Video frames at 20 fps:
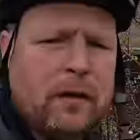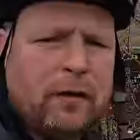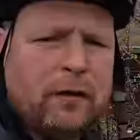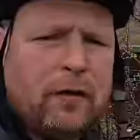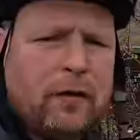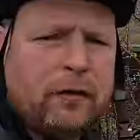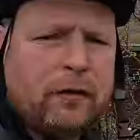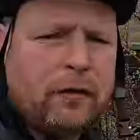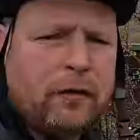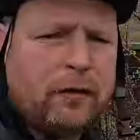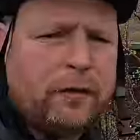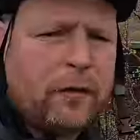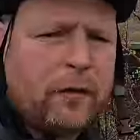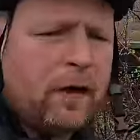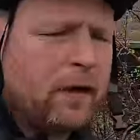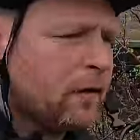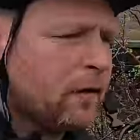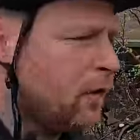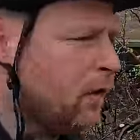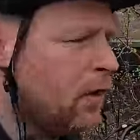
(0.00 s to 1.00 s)
So just
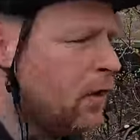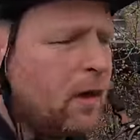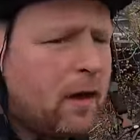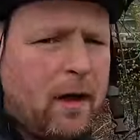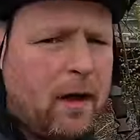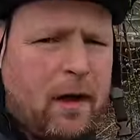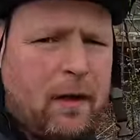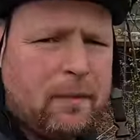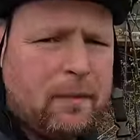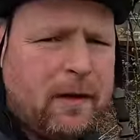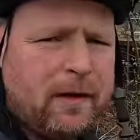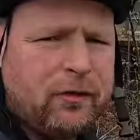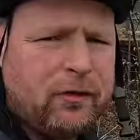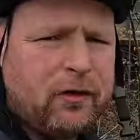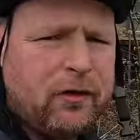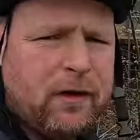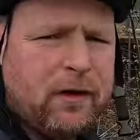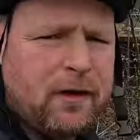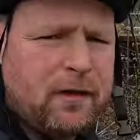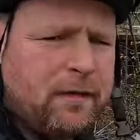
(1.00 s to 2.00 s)
before I go, I
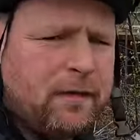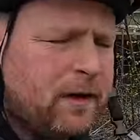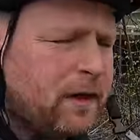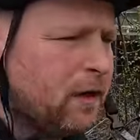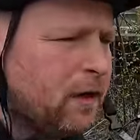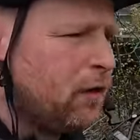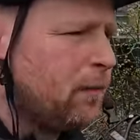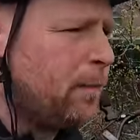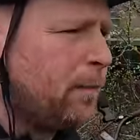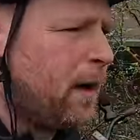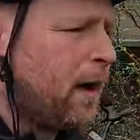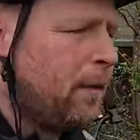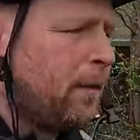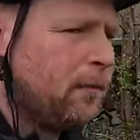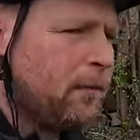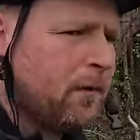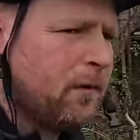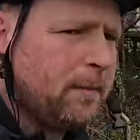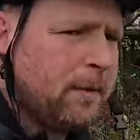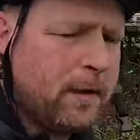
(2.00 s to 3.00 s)
mentioned in the video, but
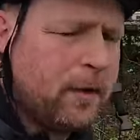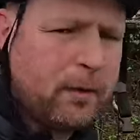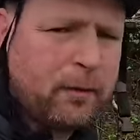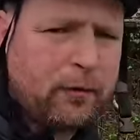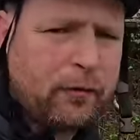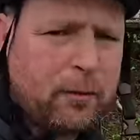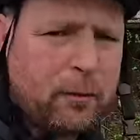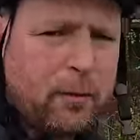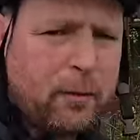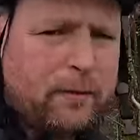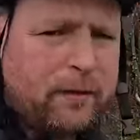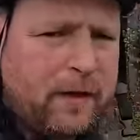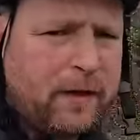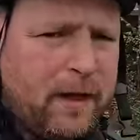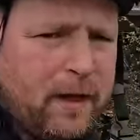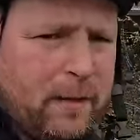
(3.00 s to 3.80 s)
I'm going to be doing something with the